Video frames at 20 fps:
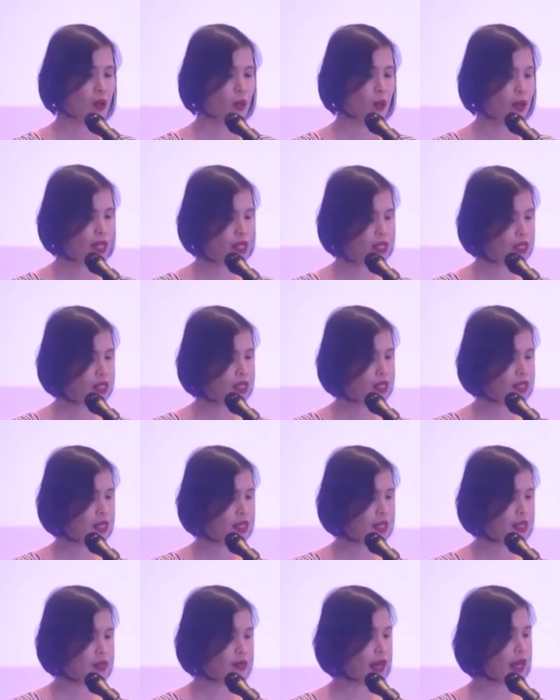We
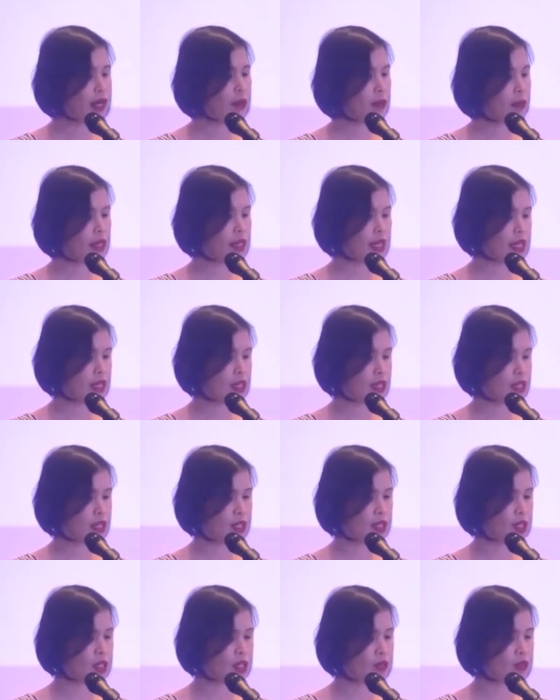solicited
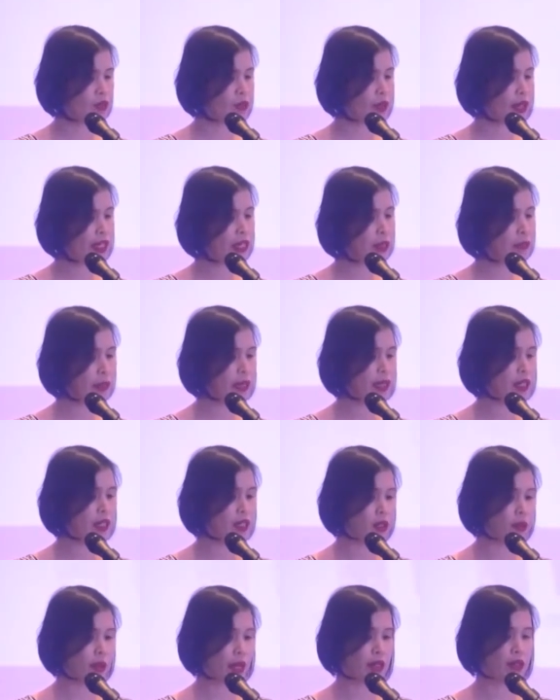recommendations for
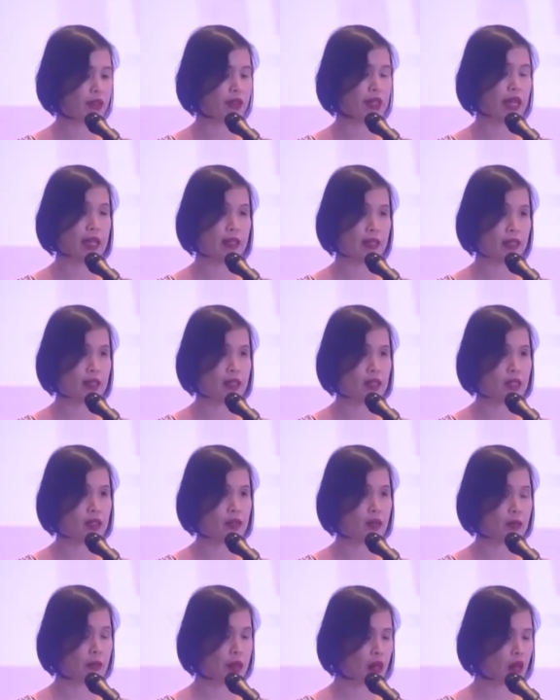independent director candidates
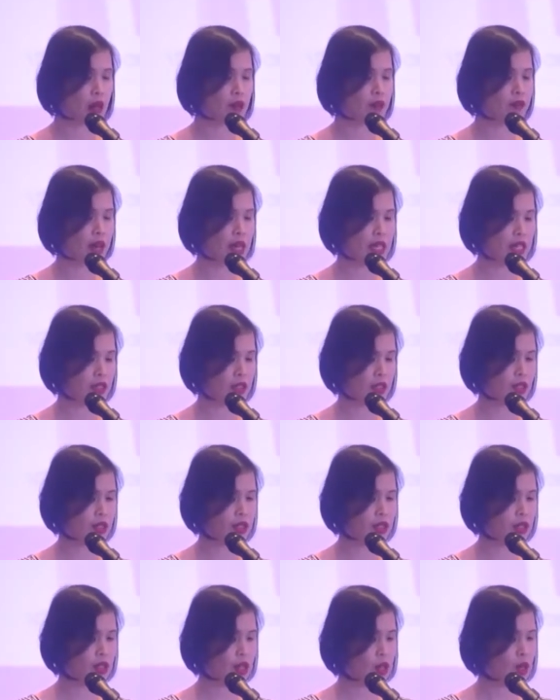from our
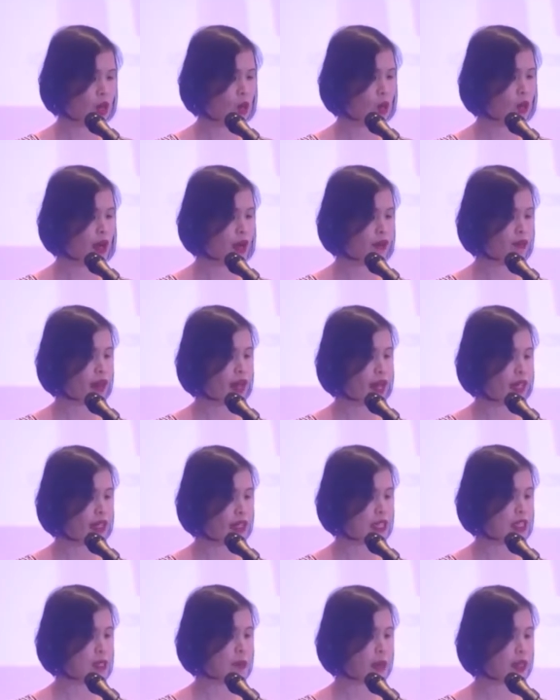advisors who have
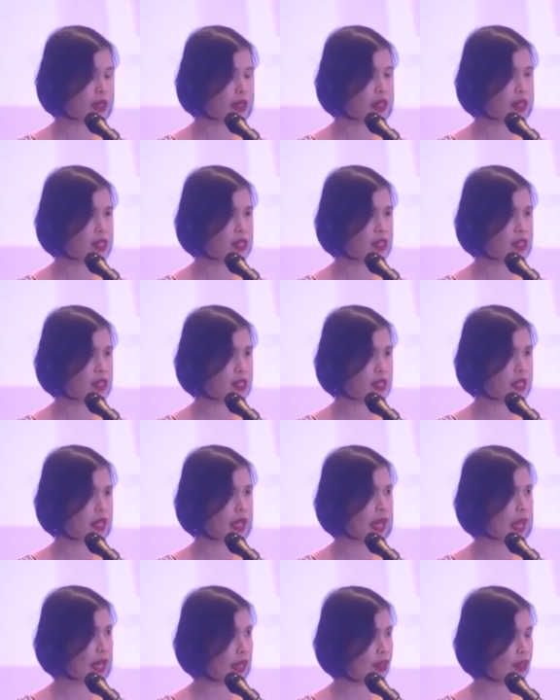had experience
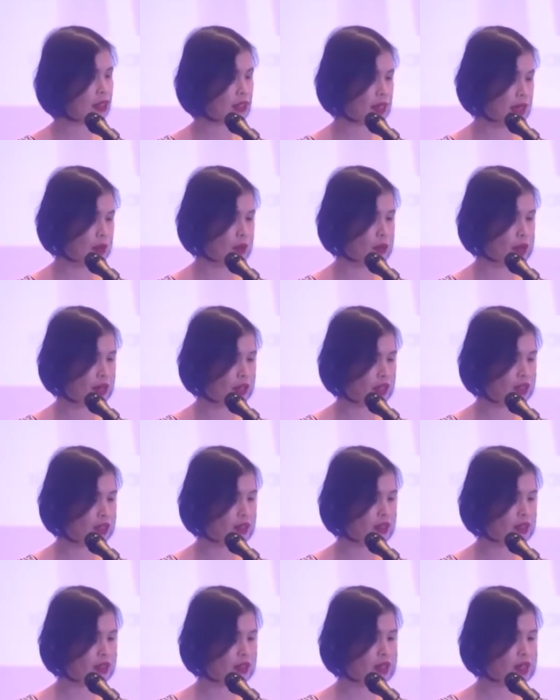and the network.
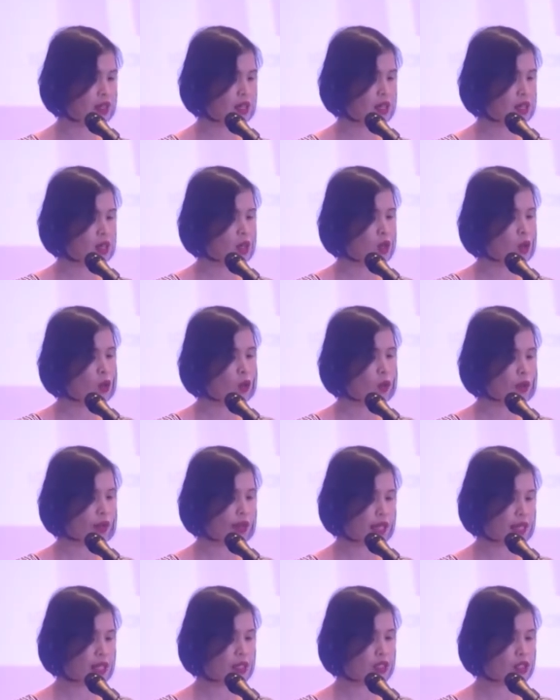We
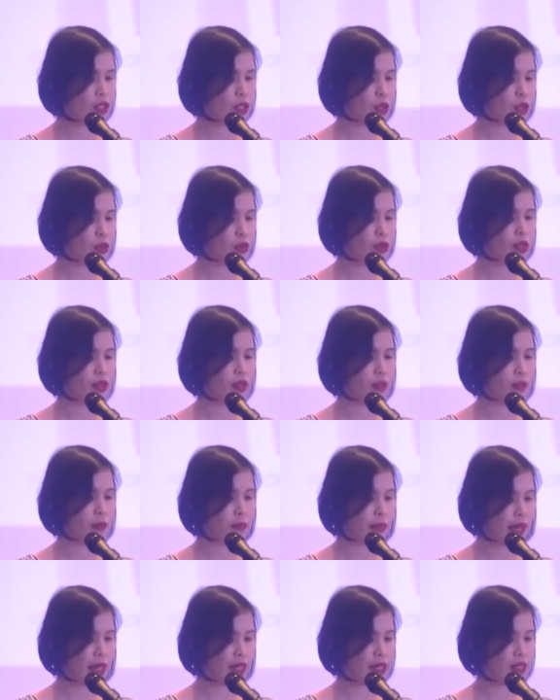then chose the
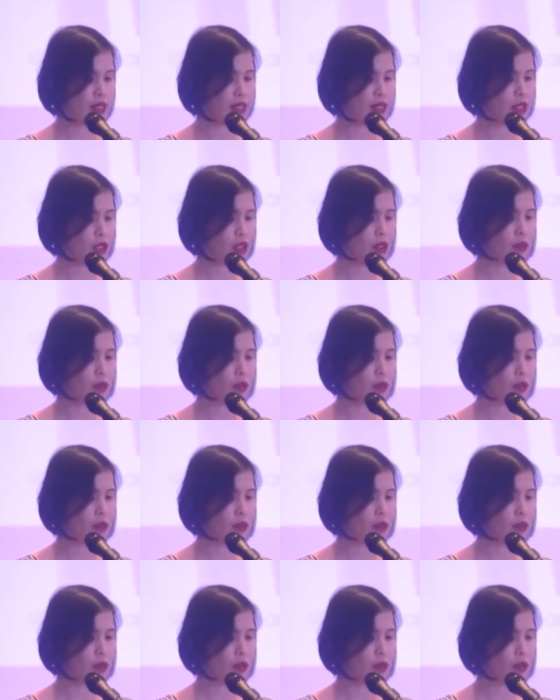best in